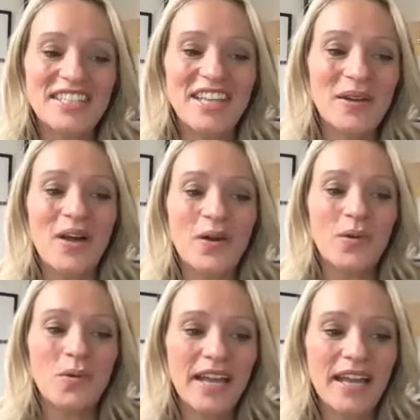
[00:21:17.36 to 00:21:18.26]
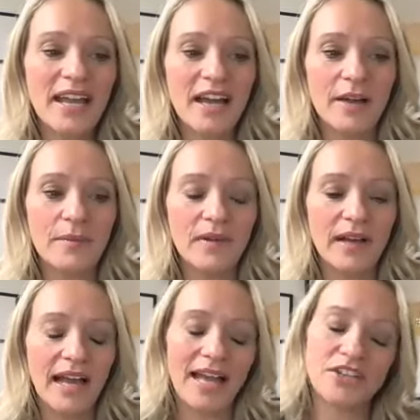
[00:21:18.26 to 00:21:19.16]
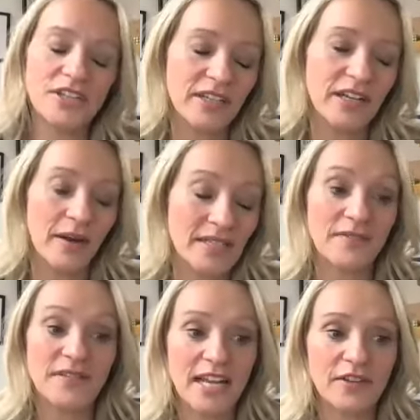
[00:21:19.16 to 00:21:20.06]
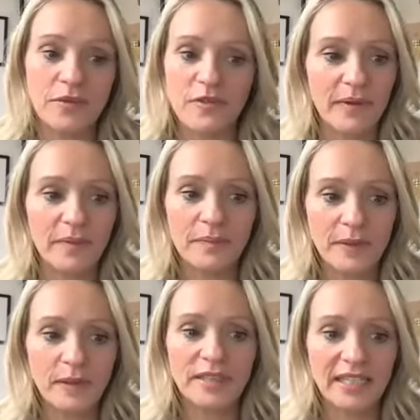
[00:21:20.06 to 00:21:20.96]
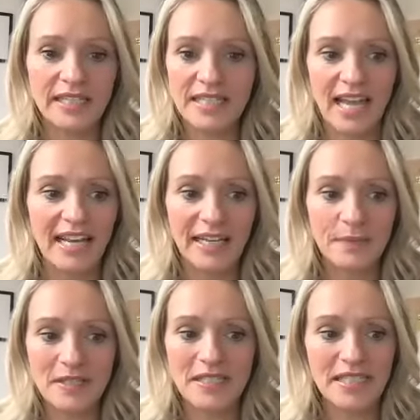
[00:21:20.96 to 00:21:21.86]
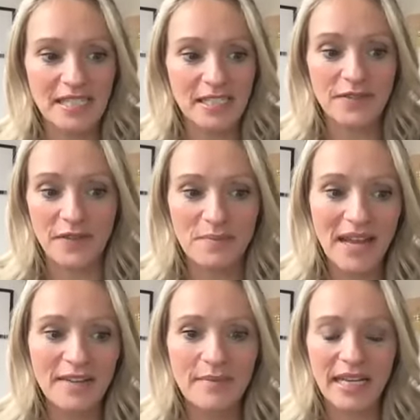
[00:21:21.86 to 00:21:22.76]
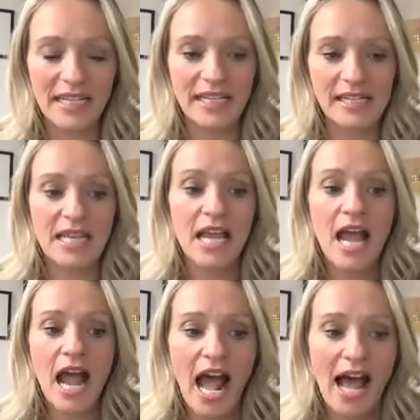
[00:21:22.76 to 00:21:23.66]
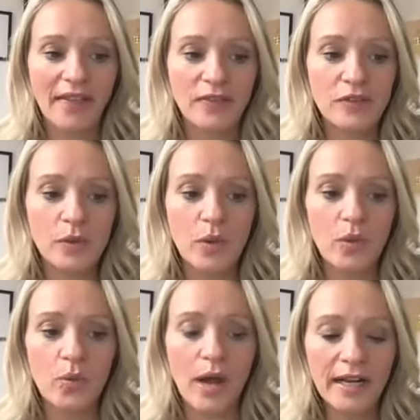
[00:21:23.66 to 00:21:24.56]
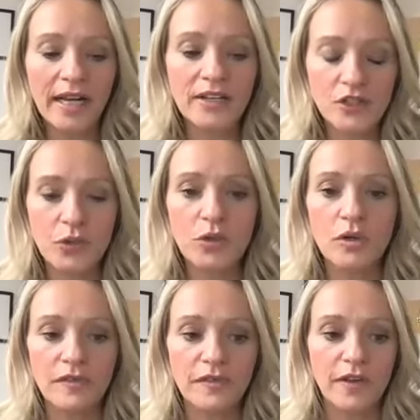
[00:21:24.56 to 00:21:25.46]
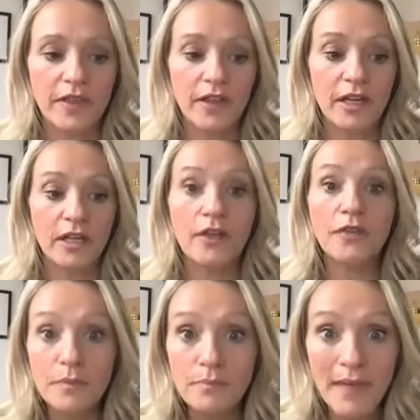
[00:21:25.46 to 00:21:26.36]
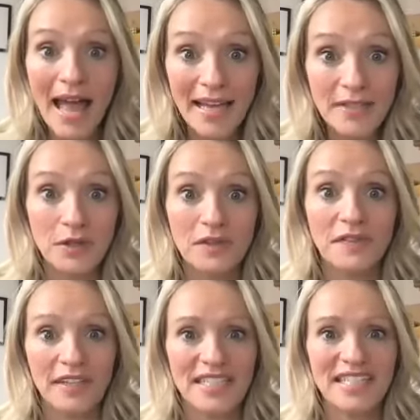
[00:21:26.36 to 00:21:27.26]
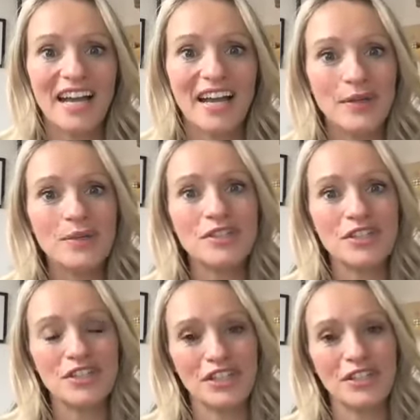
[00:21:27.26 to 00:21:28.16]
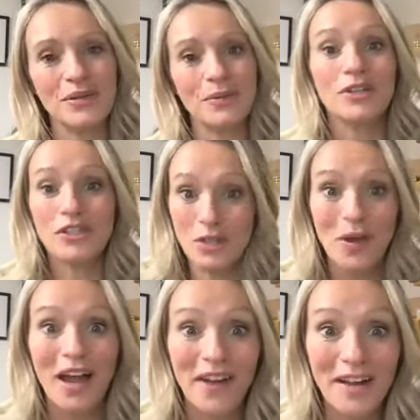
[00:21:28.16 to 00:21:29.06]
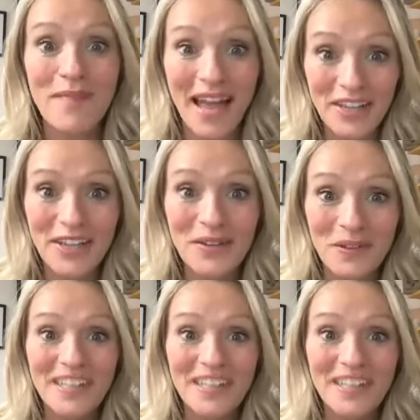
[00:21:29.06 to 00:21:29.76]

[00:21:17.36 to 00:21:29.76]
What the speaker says: So we, as you know, as I've said, we've been building and scaling businesses for many, many years. And when I taught for the London Mayor's office, I used to do, which is where I met you.